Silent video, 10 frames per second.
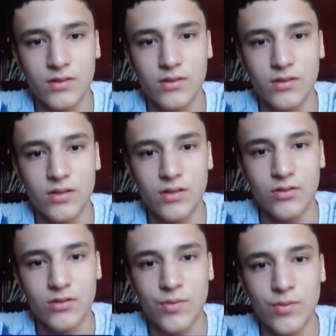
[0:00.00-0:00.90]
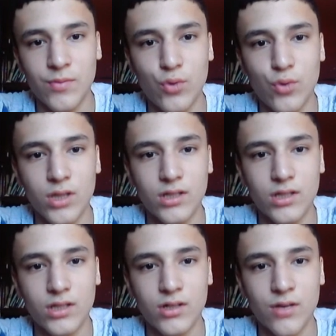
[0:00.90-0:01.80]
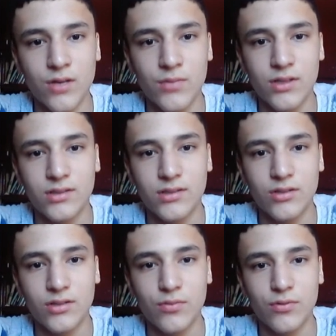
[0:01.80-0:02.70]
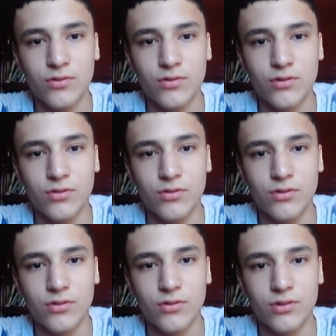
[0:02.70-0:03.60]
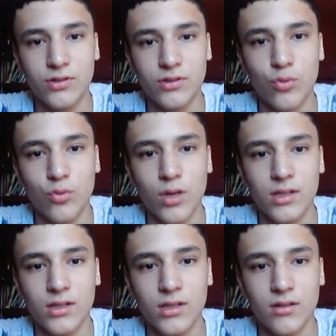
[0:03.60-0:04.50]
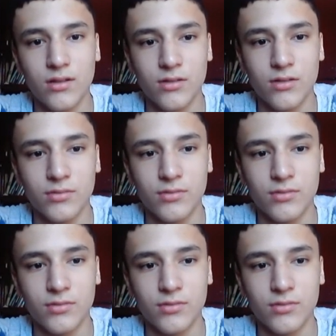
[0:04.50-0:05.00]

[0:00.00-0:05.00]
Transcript: So remember, 1 gram is 0.001 kilograms.